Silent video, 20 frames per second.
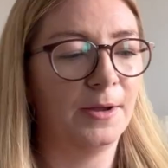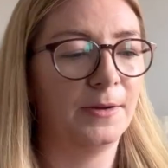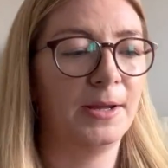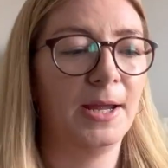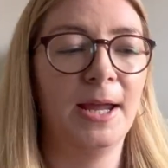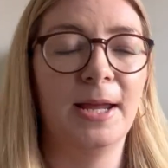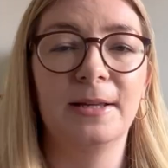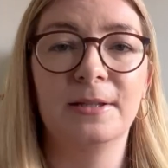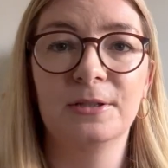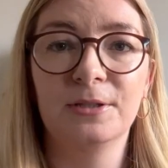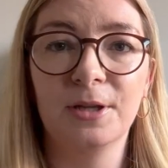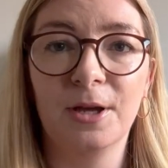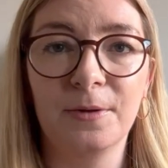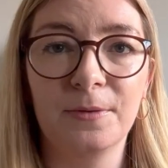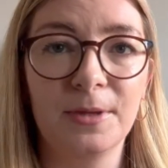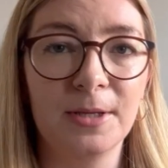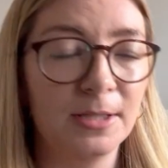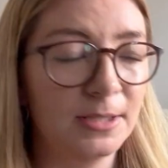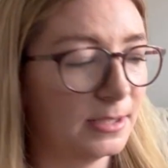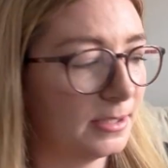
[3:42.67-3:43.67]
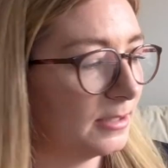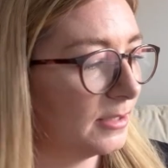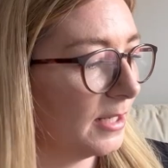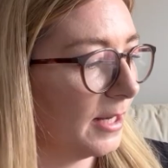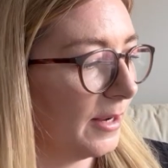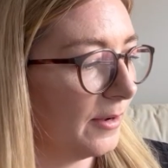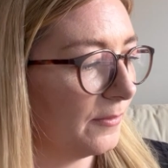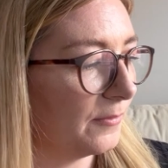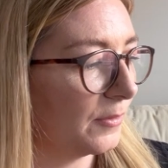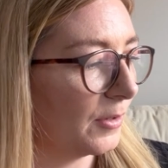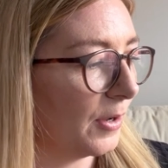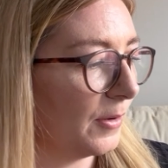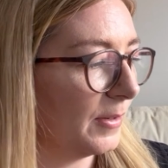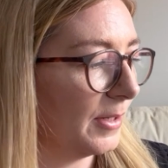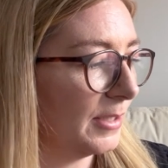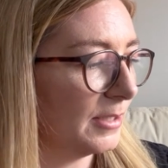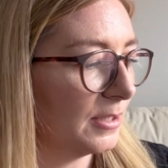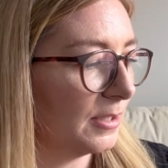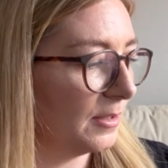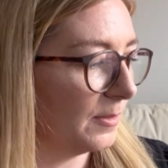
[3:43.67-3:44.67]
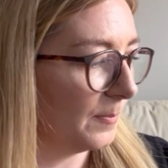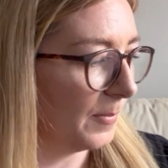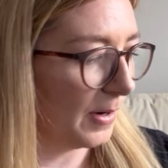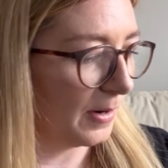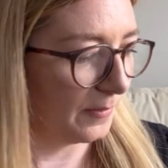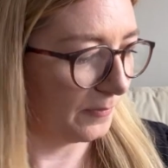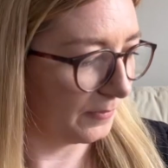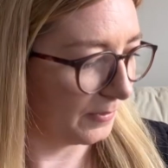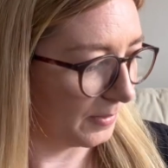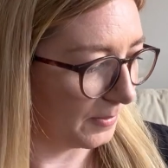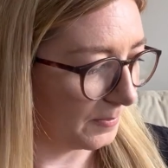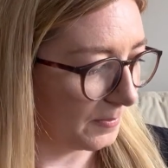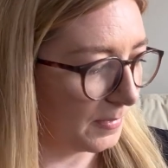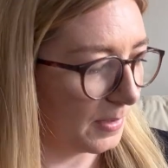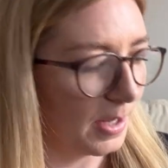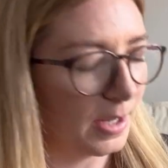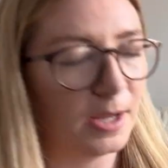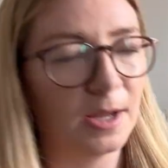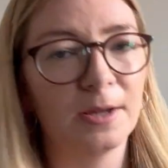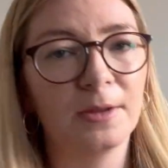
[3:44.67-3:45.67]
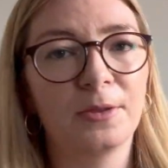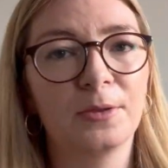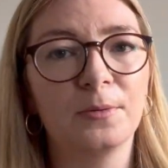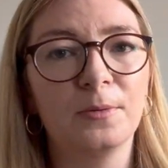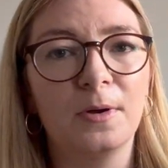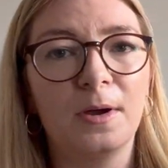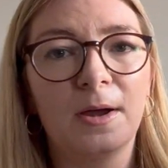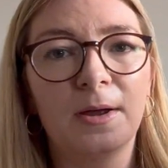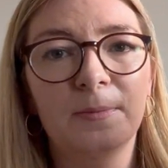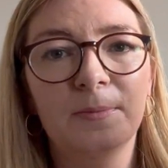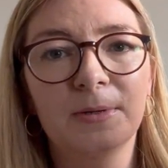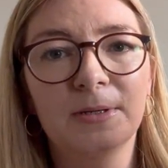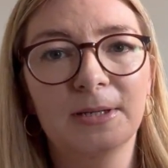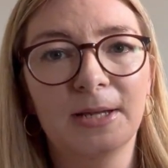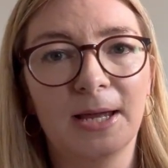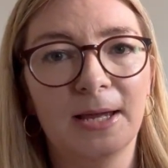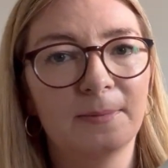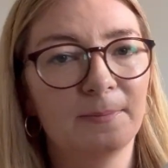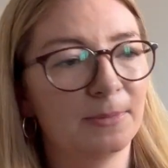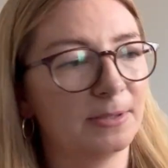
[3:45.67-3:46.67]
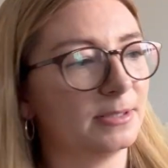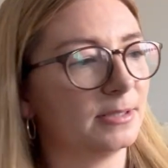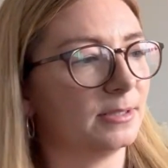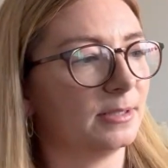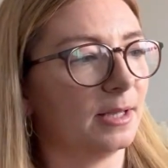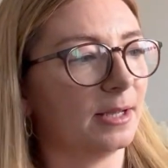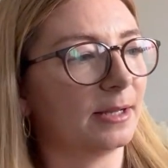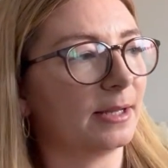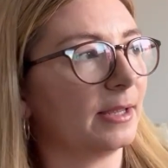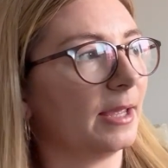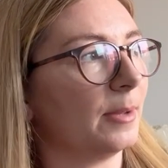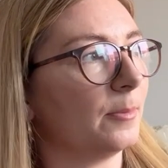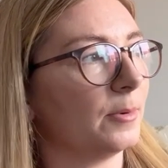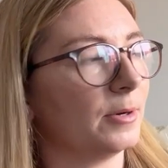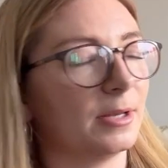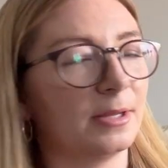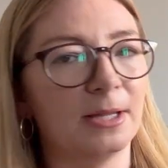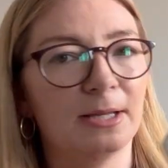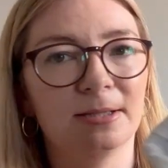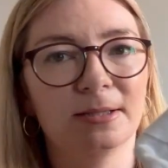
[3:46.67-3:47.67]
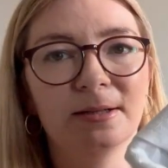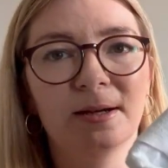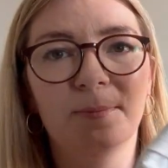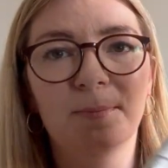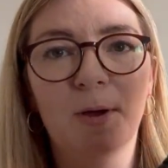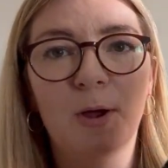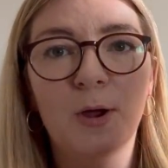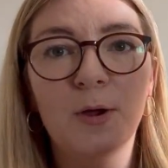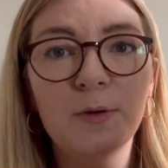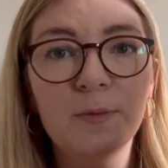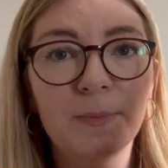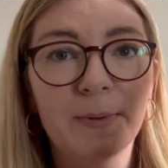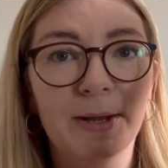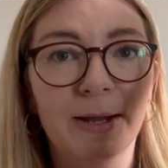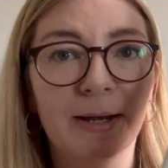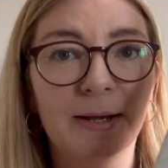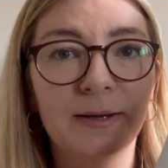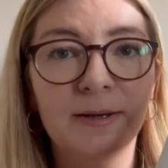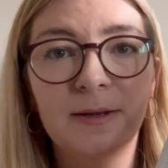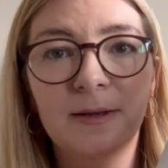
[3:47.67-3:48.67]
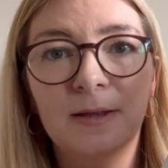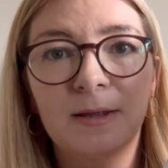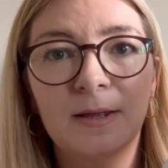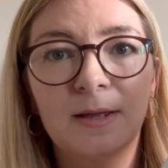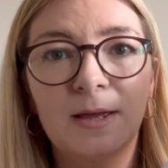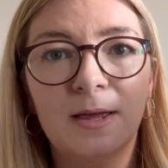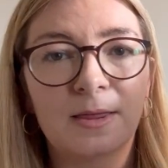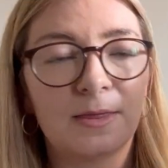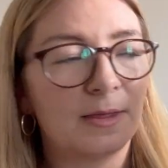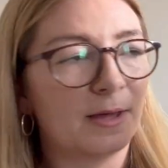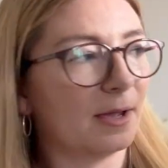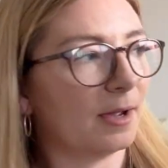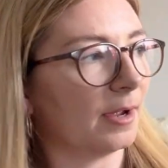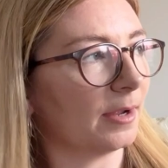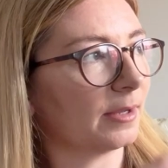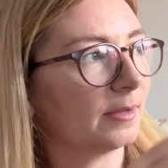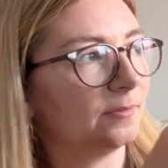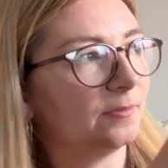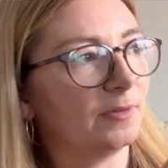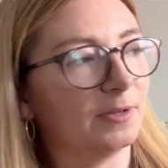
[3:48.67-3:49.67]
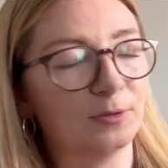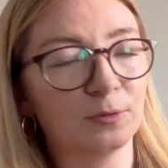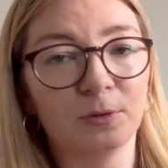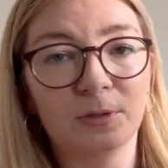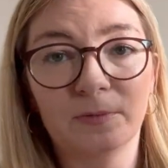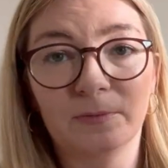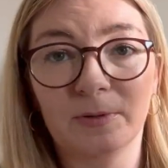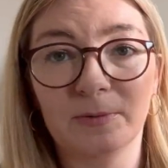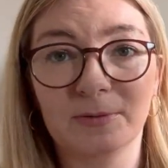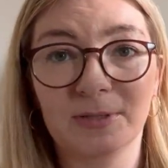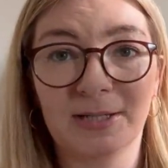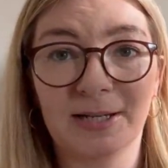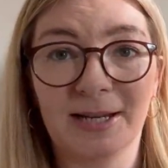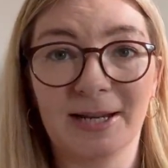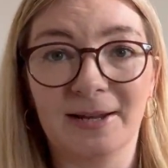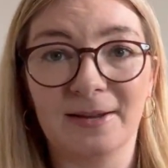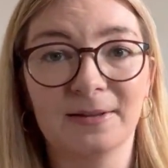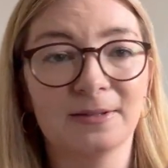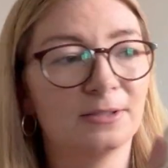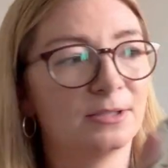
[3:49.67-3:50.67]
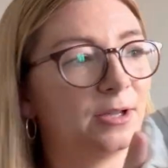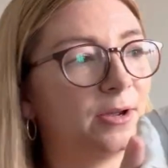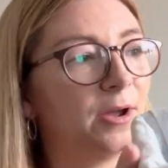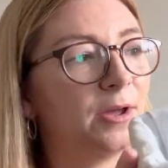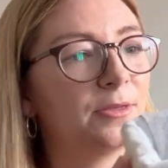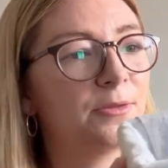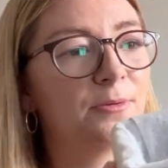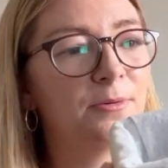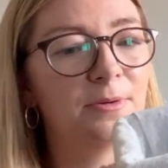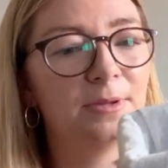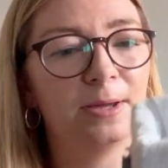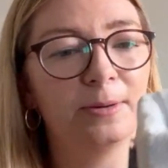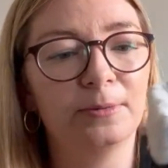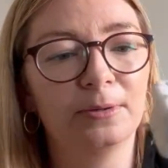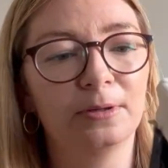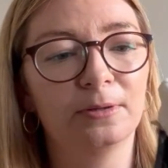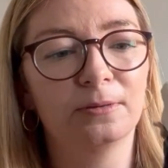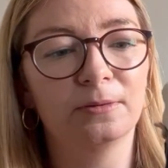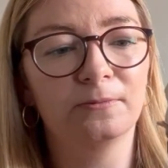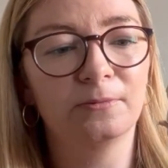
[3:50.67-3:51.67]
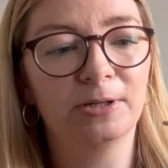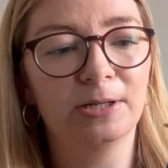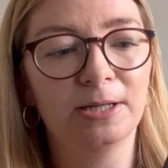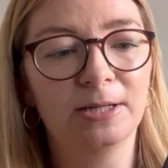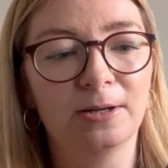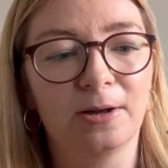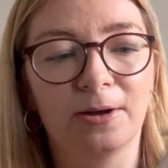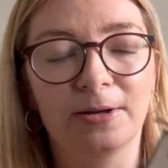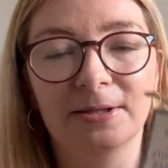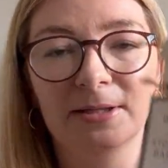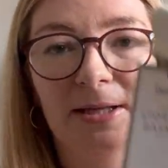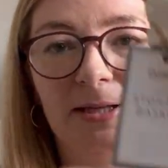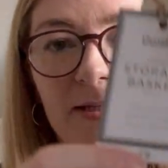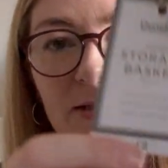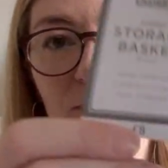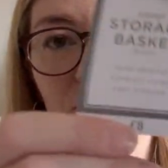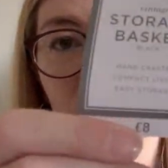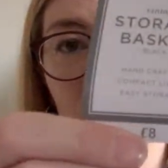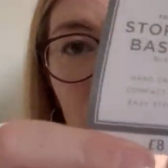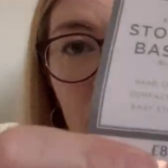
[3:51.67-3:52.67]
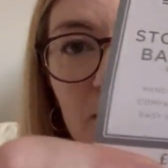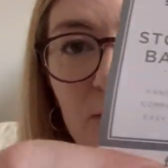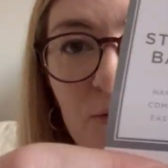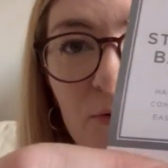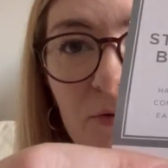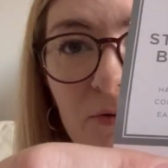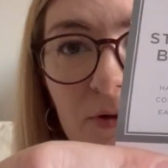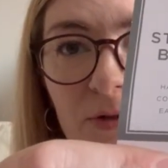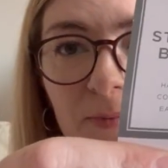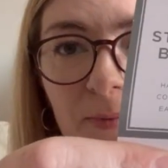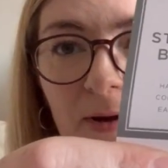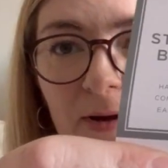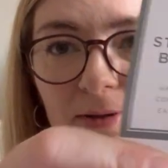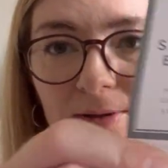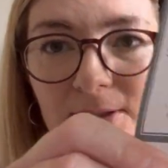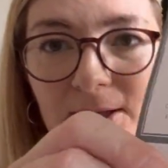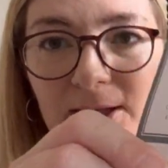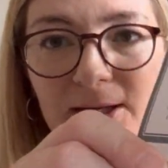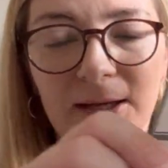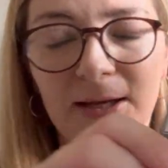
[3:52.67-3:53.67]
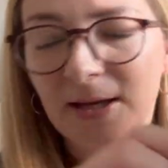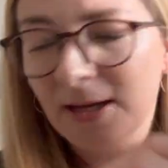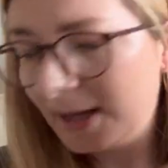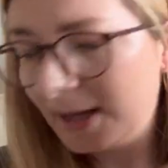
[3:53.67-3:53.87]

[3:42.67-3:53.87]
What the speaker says: Okay, so this is now going into the bathroom. I thought I would get one of these, and I'm hoping that I can fit toilet rolls in here. So I thought that would look really nice, and it's just a storage basket.